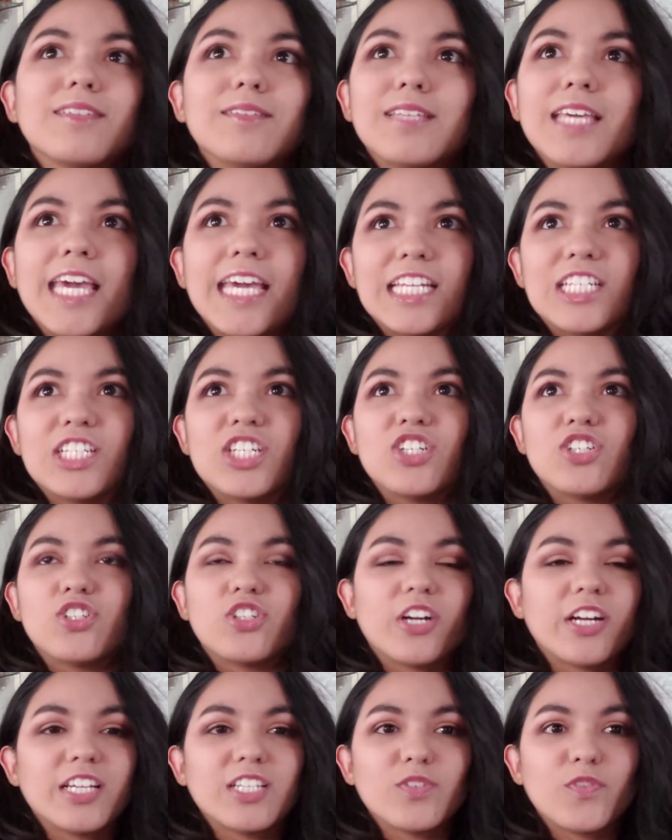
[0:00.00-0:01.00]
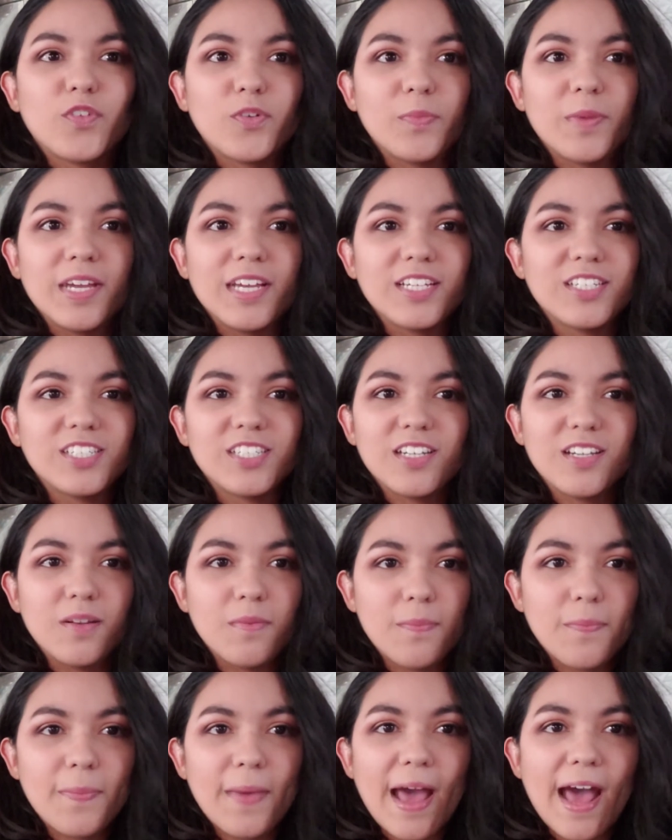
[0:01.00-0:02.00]
kitchen
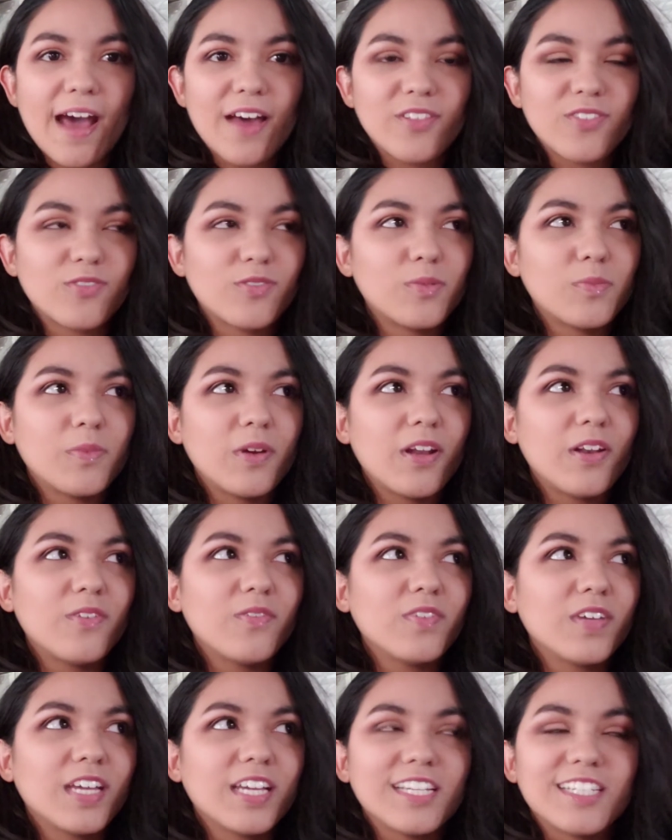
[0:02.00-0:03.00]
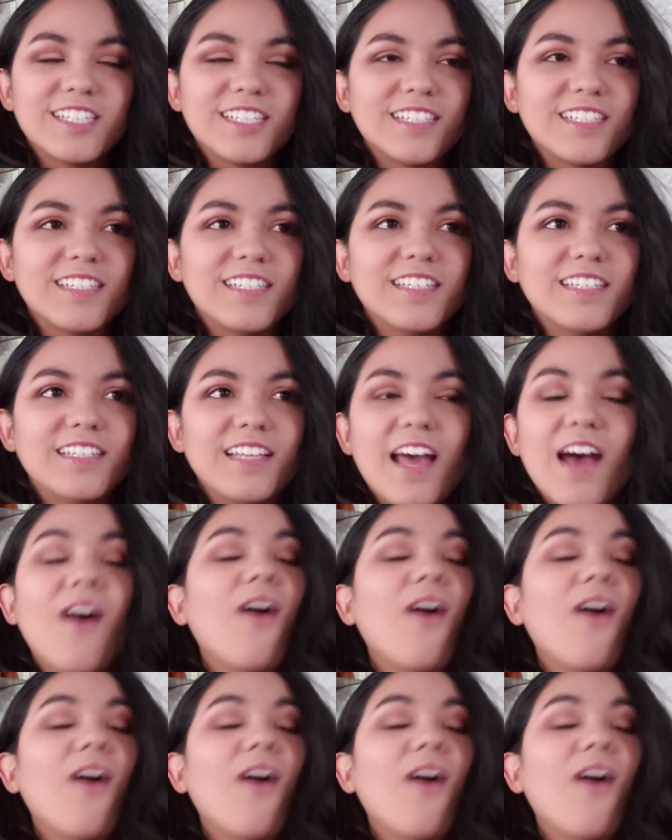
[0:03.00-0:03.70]
transformation, bathroom renovation,